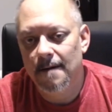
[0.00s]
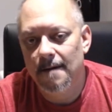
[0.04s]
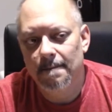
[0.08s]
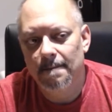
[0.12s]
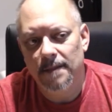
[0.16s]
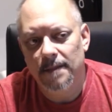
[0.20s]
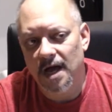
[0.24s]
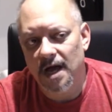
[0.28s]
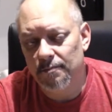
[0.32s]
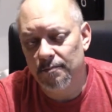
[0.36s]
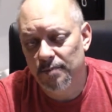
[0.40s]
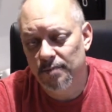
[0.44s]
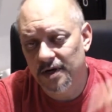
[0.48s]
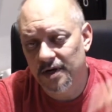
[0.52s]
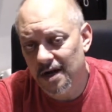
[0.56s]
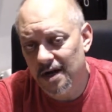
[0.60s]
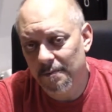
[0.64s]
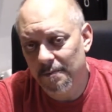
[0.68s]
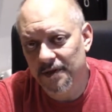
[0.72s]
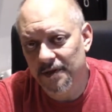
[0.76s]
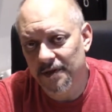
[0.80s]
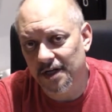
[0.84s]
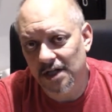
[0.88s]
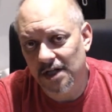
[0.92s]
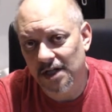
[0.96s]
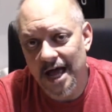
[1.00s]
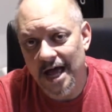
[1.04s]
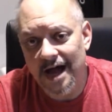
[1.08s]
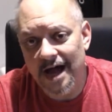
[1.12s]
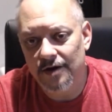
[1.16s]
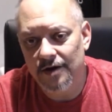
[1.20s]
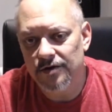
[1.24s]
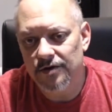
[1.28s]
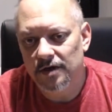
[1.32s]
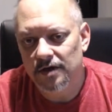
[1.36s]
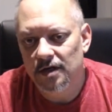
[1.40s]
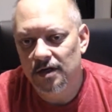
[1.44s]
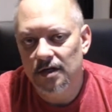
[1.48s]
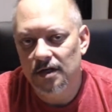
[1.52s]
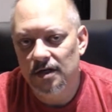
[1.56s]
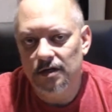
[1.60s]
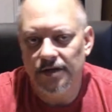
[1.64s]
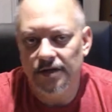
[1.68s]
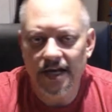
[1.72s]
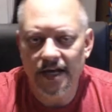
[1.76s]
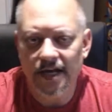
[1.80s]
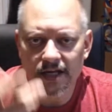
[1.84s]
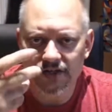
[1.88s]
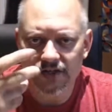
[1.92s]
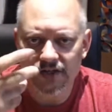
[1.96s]
I put it up in the cloud. They
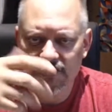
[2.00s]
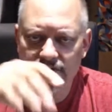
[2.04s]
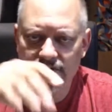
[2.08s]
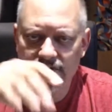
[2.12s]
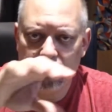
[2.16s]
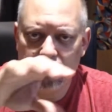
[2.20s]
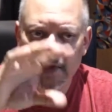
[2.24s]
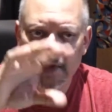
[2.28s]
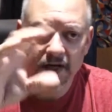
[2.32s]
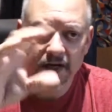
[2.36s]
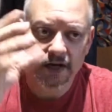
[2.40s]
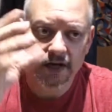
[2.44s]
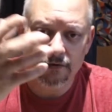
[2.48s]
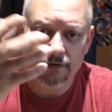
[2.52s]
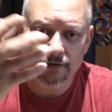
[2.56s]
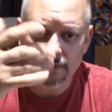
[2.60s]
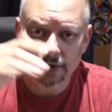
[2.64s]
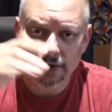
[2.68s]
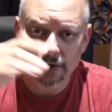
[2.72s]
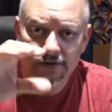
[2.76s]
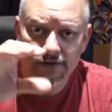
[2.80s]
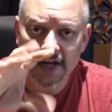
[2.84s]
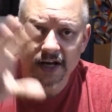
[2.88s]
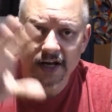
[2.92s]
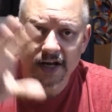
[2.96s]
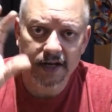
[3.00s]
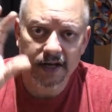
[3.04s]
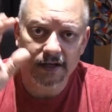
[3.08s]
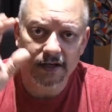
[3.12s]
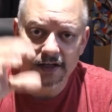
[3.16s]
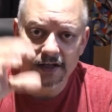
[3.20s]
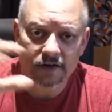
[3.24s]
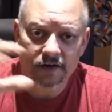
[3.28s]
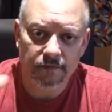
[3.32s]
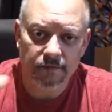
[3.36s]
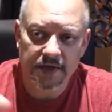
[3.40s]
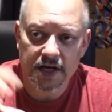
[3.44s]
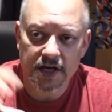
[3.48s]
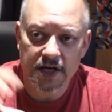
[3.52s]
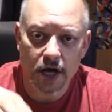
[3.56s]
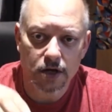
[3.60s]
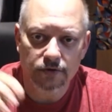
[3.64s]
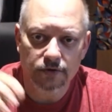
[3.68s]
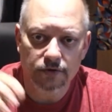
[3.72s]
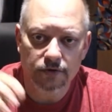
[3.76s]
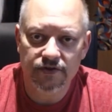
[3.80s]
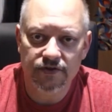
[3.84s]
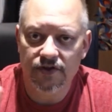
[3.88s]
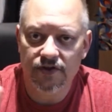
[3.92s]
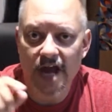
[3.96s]
can spin it, rotate it, leave me
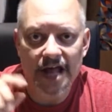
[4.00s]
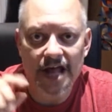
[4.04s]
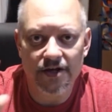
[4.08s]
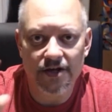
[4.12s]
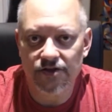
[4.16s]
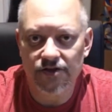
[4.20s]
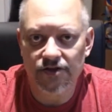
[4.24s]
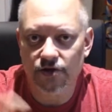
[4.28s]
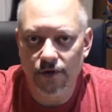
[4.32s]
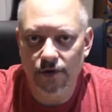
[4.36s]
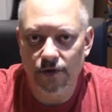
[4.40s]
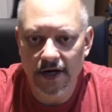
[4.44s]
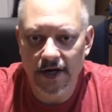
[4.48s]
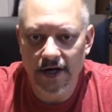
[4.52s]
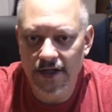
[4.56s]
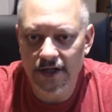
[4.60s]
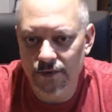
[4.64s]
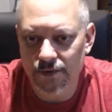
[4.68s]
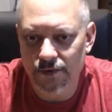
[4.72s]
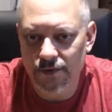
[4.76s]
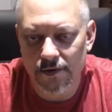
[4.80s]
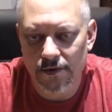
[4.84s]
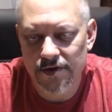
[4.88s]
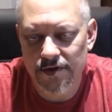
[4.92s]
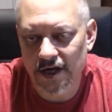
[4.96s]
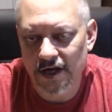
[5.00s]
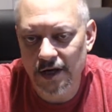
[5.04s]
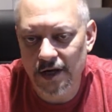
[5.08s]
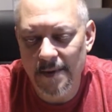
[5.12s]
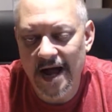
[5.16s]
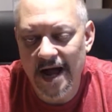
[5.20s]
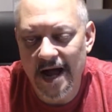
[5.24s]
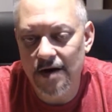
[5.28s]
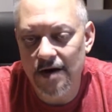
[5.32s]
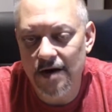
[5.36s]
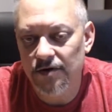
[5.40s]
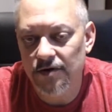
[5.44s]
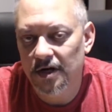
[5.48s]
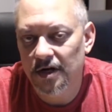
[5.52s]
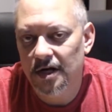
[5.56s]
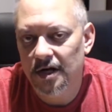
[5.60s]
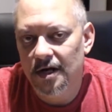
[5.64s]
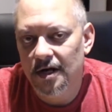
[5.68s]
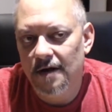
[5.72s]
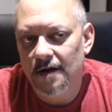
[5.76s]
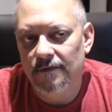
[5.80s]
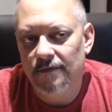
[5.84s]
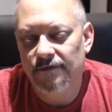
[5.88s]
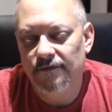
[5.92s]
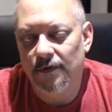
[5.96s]
notes. Yeah, that's great. That's what we're thinking about.
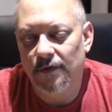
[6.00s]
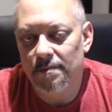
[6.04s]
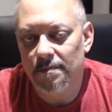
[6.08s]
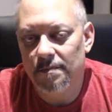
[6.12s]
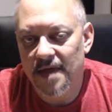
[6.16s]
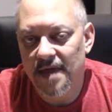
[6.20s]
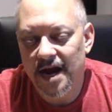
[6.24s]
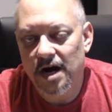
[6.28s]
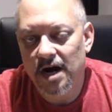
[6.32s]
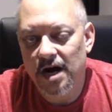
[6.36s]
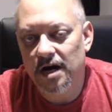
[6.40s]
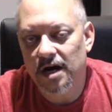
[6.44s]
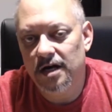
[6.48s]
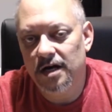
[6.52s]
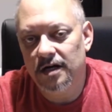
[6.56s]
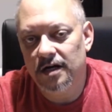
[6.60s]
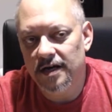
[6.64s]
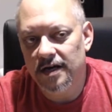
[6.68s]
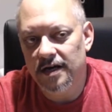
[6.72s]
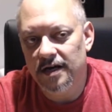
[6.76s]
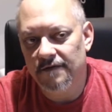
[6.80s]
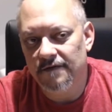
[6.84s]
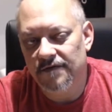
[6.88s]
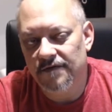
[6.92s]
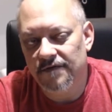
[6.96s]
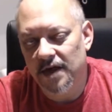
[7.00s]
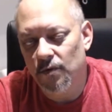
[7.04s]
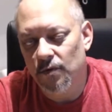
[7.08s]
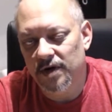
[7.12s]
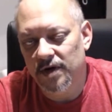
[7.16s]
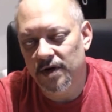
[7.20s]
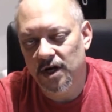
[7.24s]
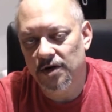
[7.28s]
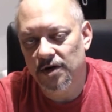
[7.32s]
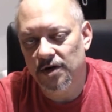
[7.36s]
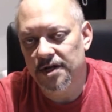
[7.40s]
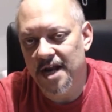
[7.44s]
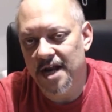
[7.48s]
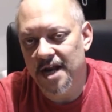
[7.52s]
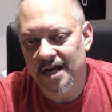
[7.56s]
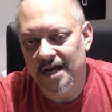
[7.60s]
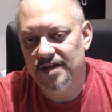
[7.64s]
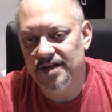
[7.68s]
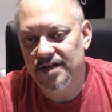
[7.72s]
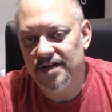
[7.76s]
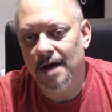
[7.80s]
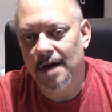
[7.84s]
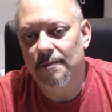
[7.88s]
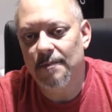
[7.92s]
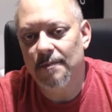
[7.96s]
From there, if they want to go to the next
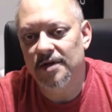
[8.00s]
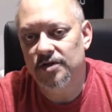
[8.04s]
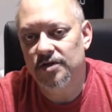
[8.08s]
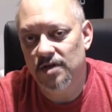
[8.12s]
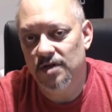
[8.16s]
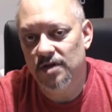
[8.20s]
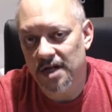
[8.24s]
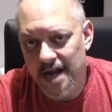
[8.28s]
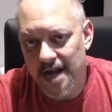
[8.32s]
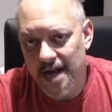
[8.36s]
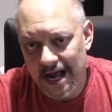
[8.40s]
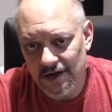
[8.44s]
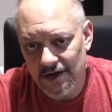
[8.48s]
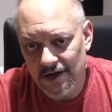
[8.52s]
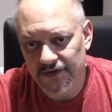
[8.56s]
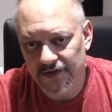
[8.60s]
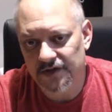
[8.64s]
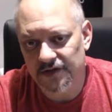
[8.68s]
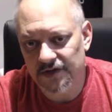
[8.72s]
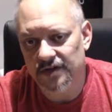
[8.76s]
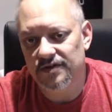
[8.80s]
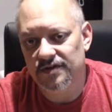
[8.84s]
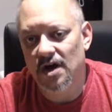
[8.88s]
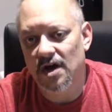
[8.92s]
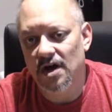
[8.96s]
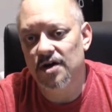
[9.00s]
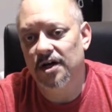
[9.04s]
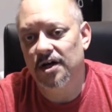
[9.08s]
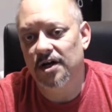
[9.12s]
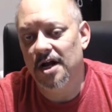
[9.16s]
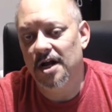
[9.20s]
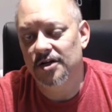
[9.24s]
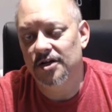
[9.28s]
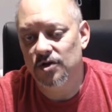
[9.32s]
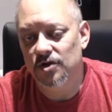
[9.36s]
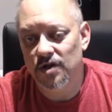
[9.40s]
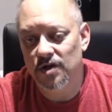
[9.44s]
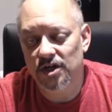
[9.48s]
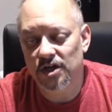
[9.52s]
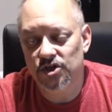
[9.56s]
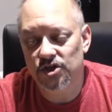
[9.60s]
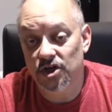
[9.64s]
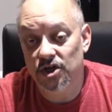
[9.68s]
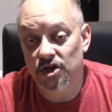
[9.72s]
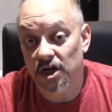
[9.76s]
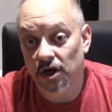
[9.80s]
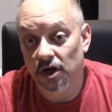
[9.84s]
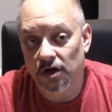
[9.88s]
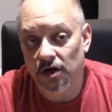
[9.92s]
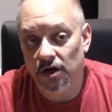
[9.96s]
step, I do the analysis on it. I do the
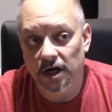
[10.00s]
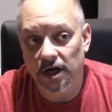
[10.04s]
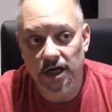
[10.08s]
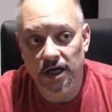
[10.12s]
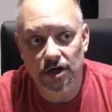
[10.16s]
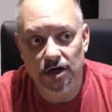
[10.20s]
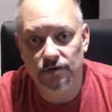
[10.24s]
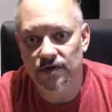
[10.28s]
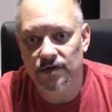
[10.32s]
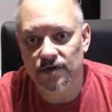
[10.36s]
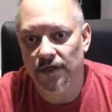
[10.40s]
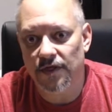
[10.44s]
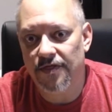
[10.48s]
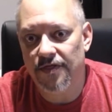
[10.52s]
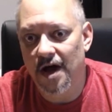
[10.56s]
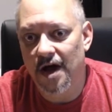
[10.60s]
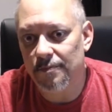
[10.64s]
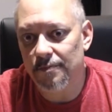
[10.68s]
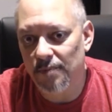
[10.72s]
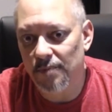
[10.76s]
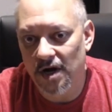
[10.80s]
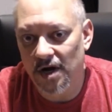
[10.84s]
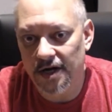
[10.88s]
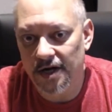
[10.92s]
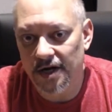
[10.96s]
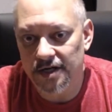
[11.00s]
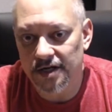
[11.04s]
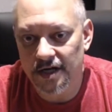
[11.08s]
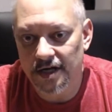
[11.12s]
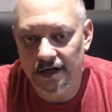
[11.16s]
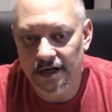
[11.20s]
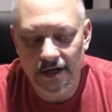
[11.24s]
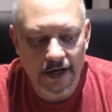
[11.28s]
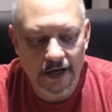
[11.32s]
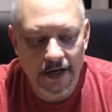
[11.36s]
engineering. Here's the thought behind it.